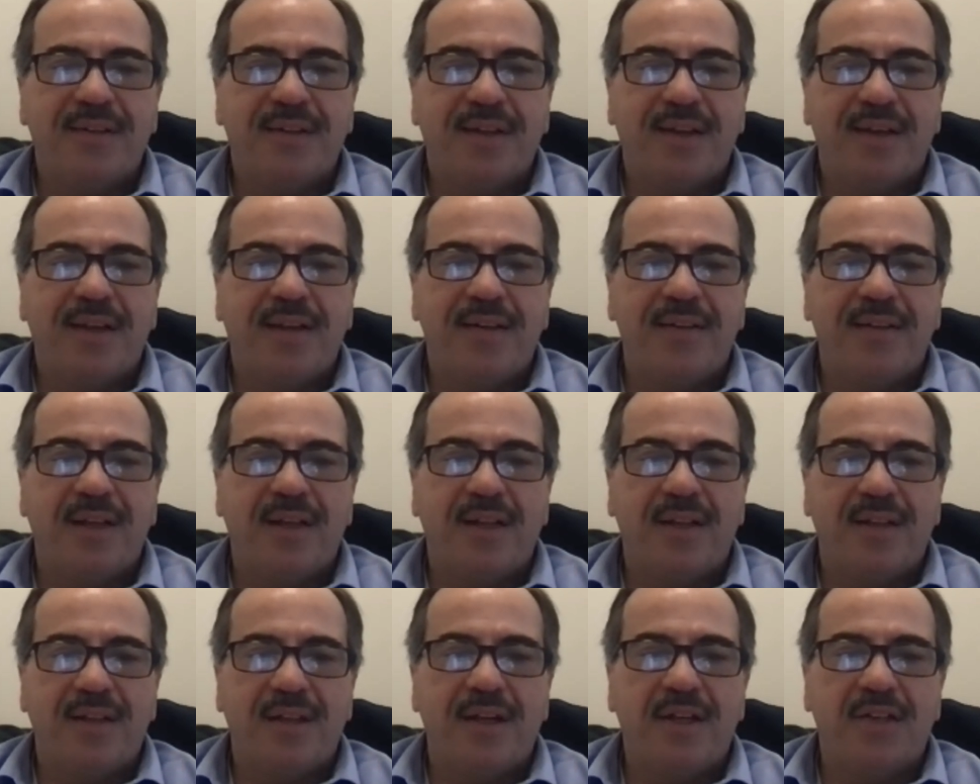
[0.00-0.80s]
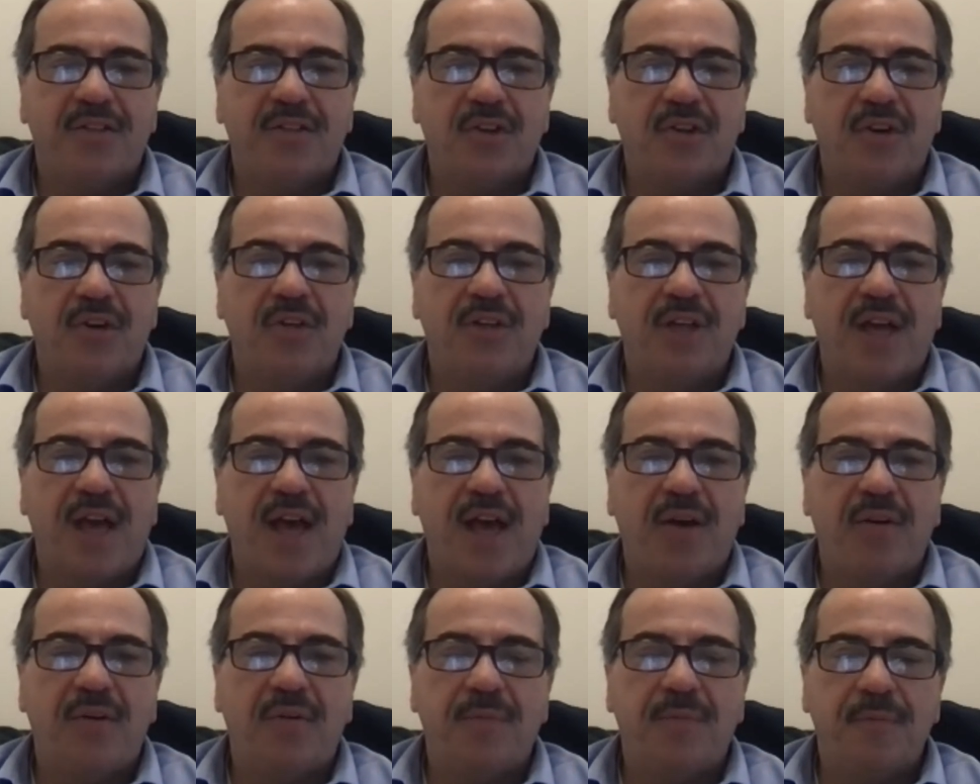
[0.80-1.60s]
And then it turned
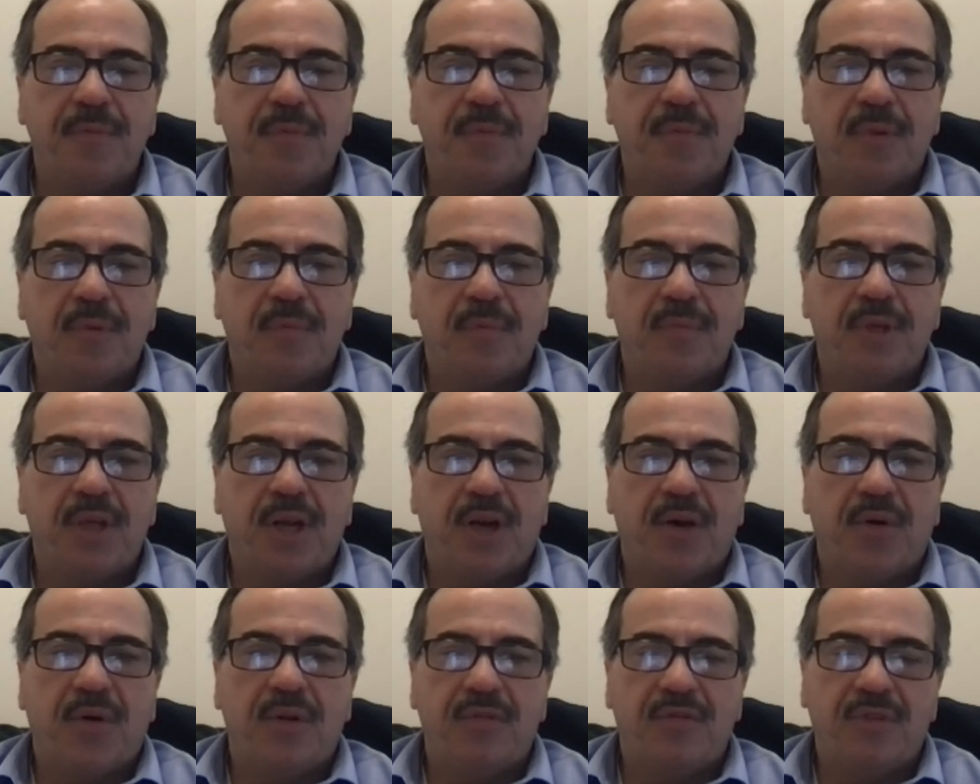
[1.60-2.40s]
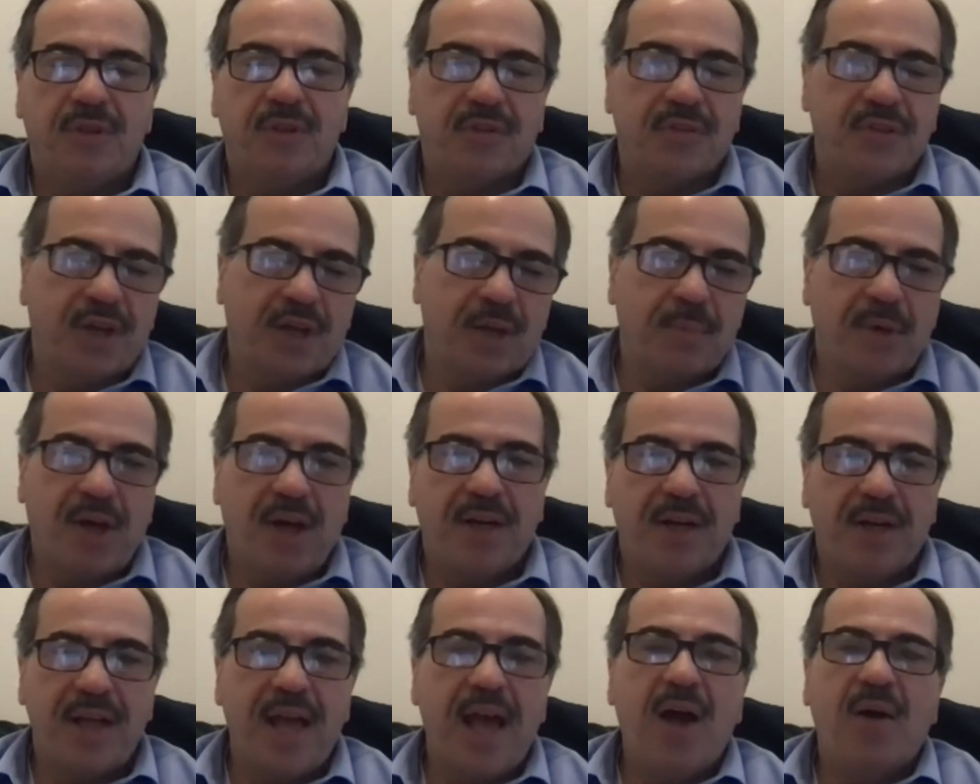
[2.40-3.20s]
out, and if you think
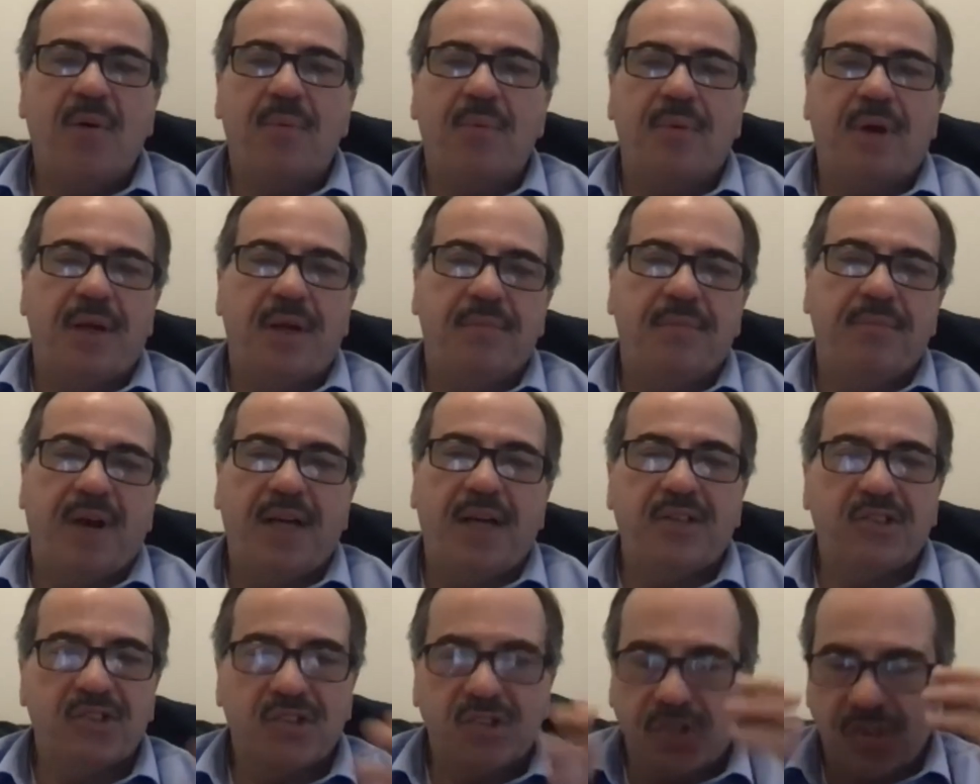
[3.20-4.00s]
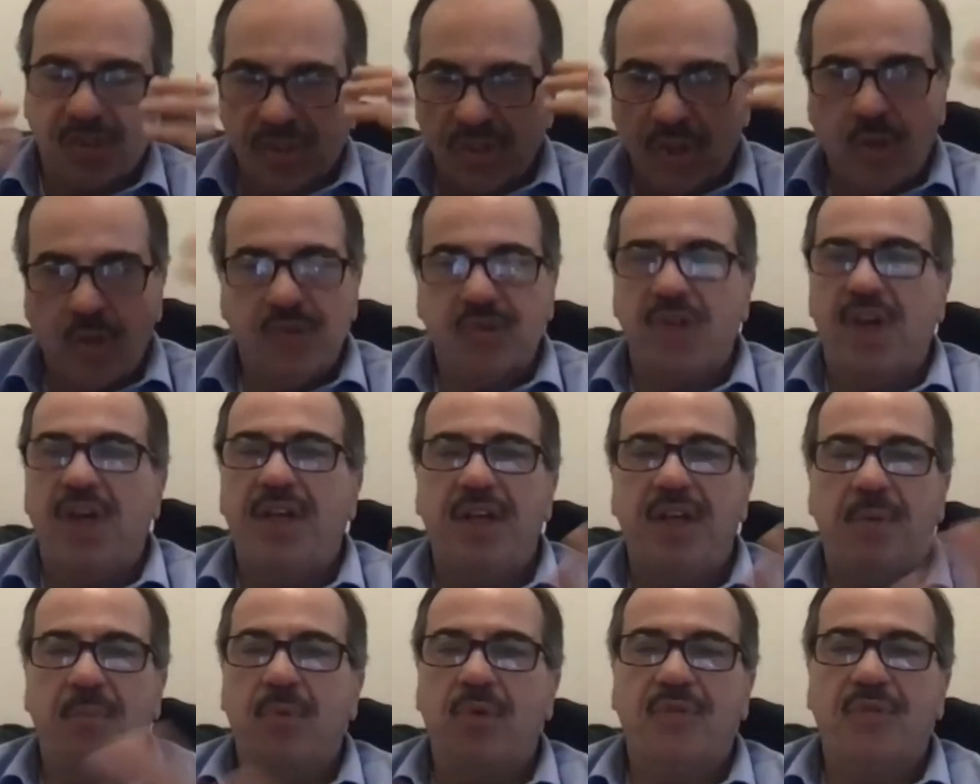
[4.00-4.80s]
about it now, I just
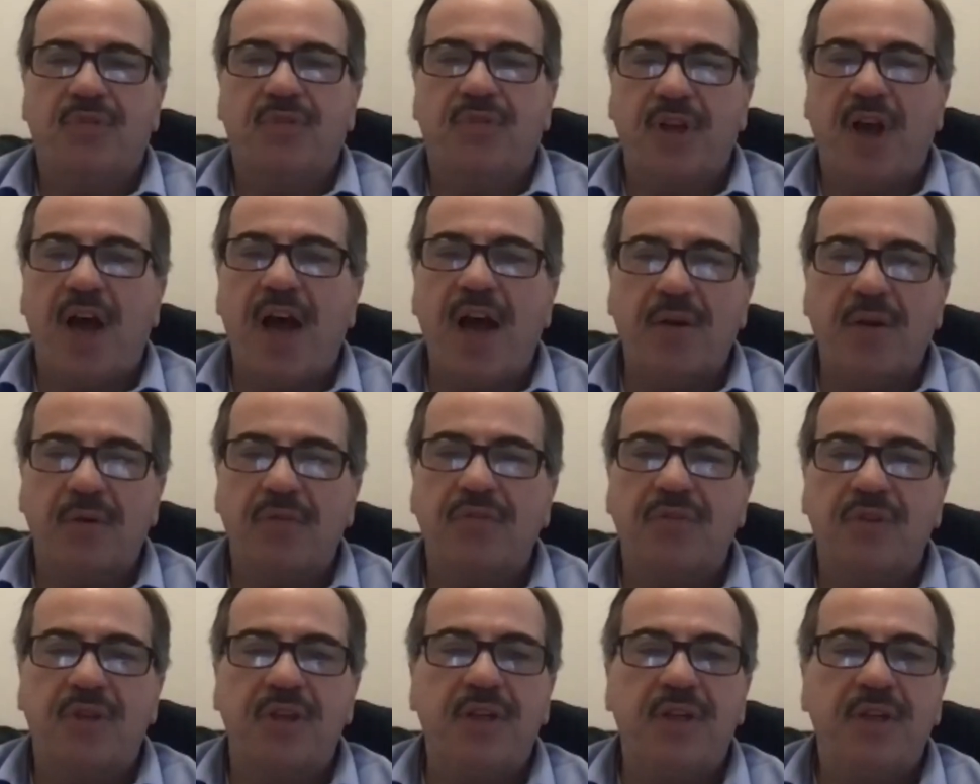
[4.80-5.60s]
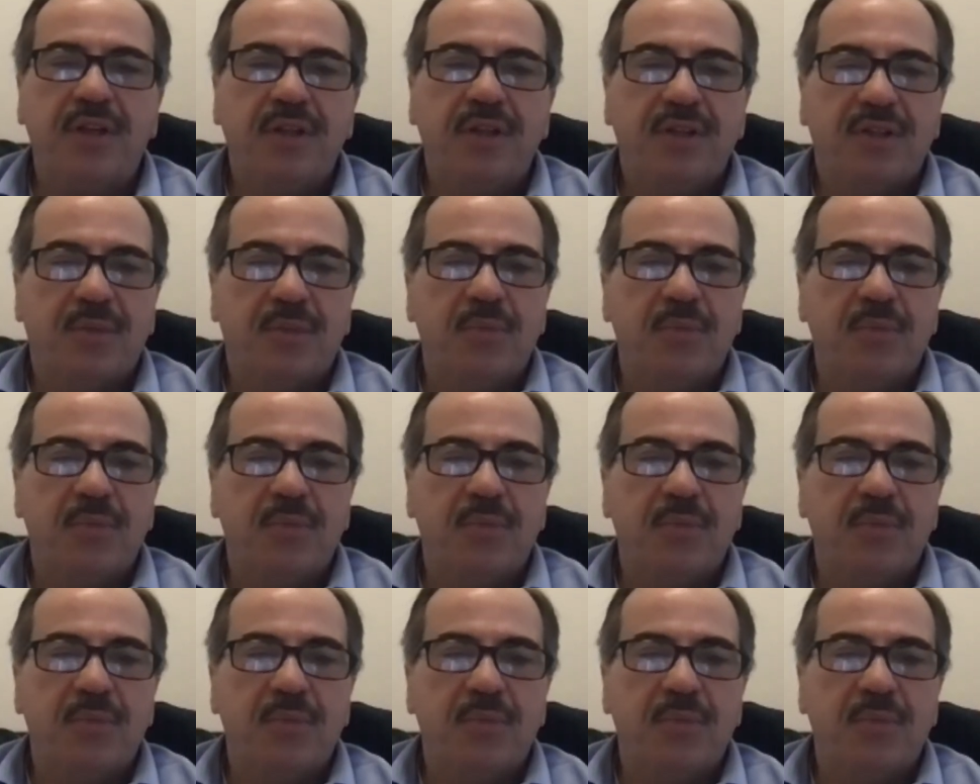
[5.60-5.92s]
associate him with photography.